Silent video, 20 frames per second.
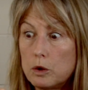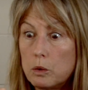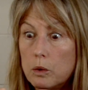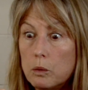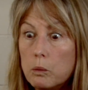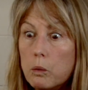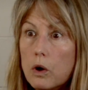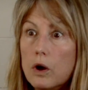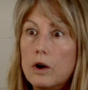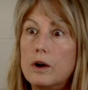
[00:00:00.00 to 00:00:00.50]

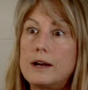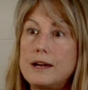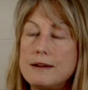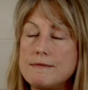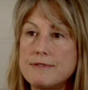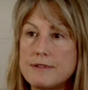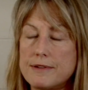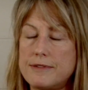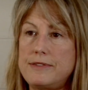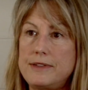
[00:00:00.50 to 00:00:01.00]
work
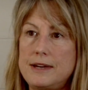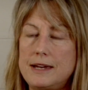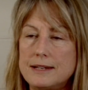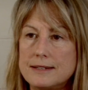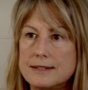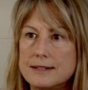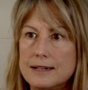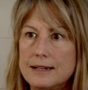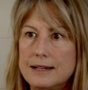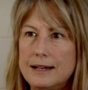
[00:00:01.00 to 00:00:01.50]
in the
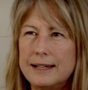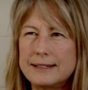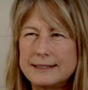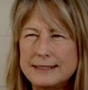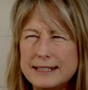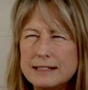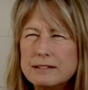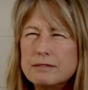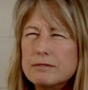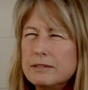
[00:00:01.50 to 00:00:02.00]
theatre. I
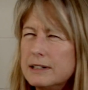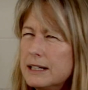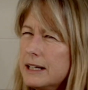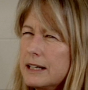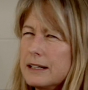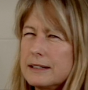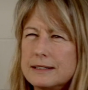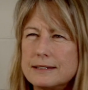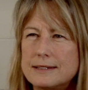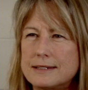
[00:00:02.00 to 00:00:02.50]
didn't really
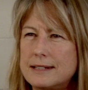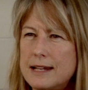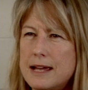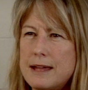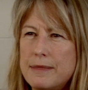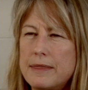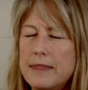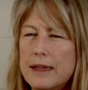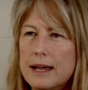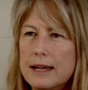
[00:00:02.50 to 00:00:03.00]

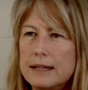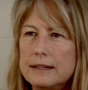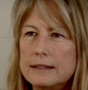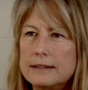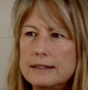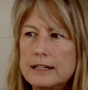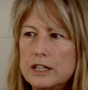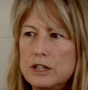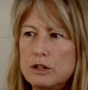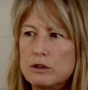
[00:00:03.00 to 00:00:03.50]
understand
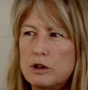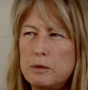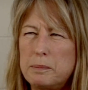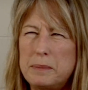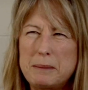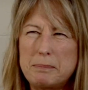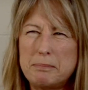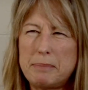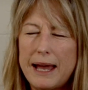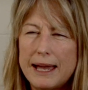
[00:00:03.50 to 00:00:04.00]
that you could
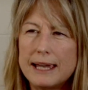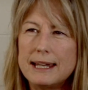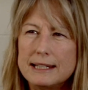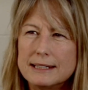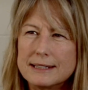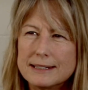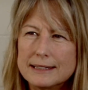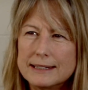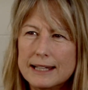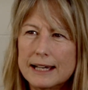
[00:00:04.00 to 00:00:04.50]
be paid and